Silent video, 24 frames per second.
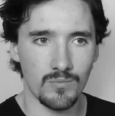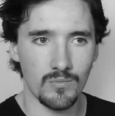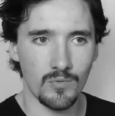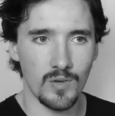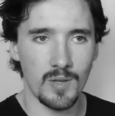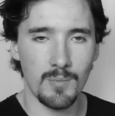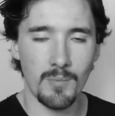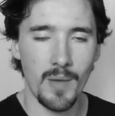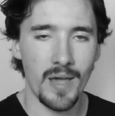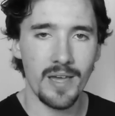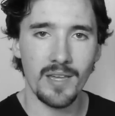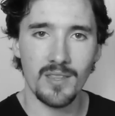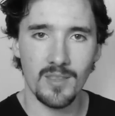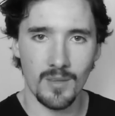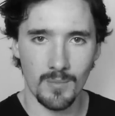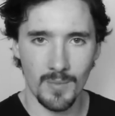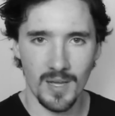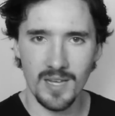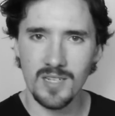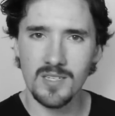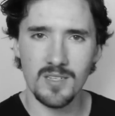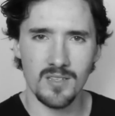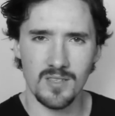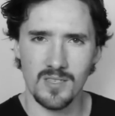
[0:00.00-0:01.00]
remake
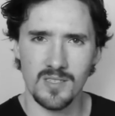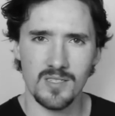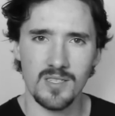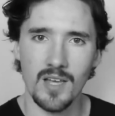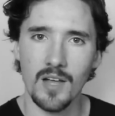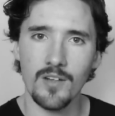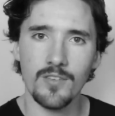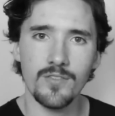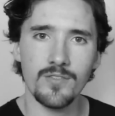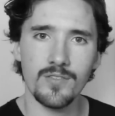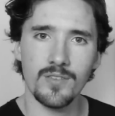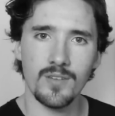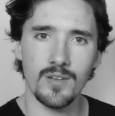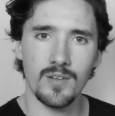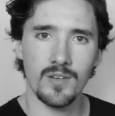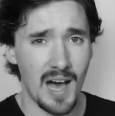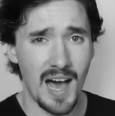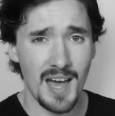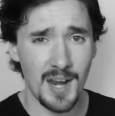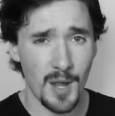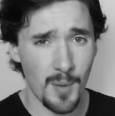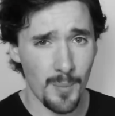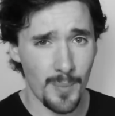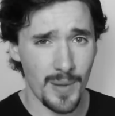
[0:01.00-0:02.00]
them into the self.
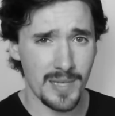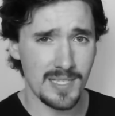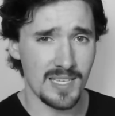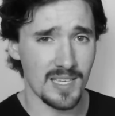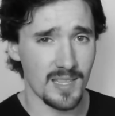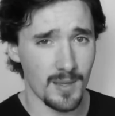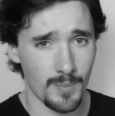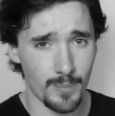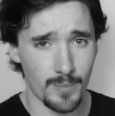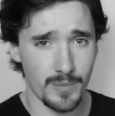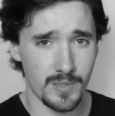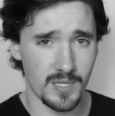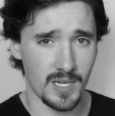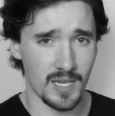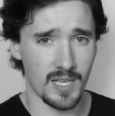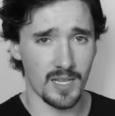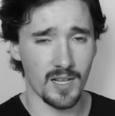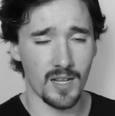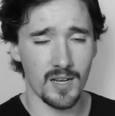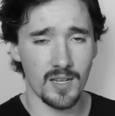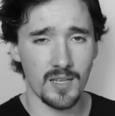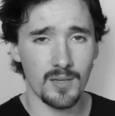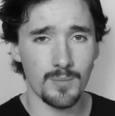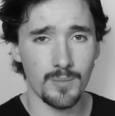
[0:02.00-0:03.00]
I don't pity them
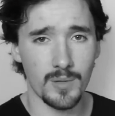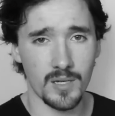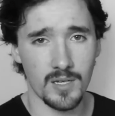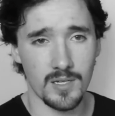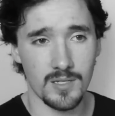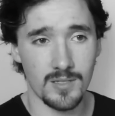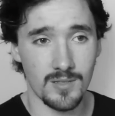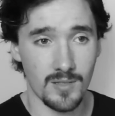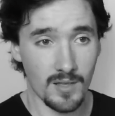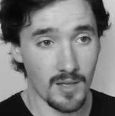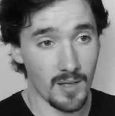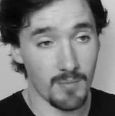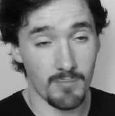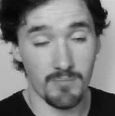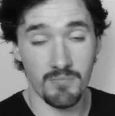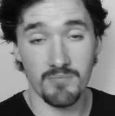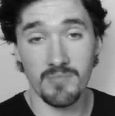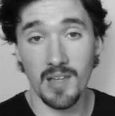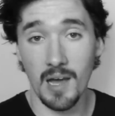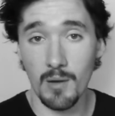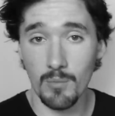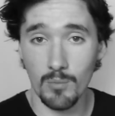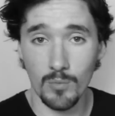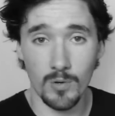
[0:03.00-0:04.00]
particularly, because
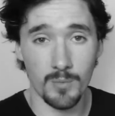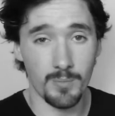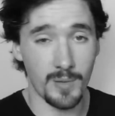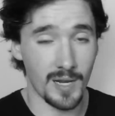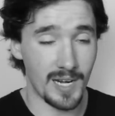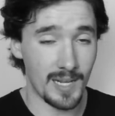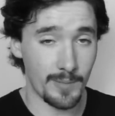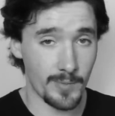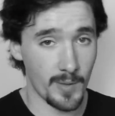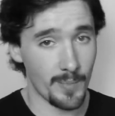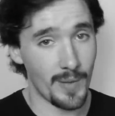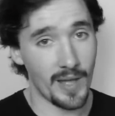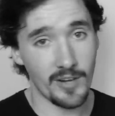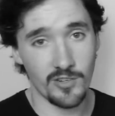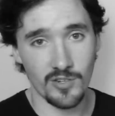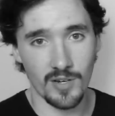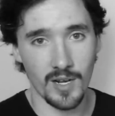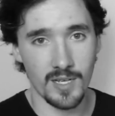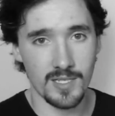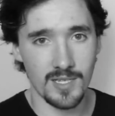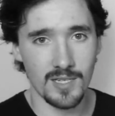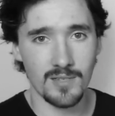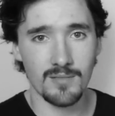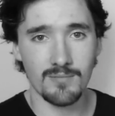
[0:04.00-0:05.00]
that would be a little bit
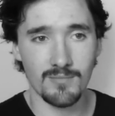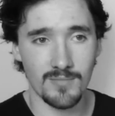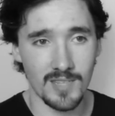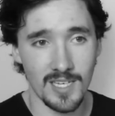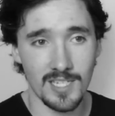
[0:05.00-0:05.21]
patronizing.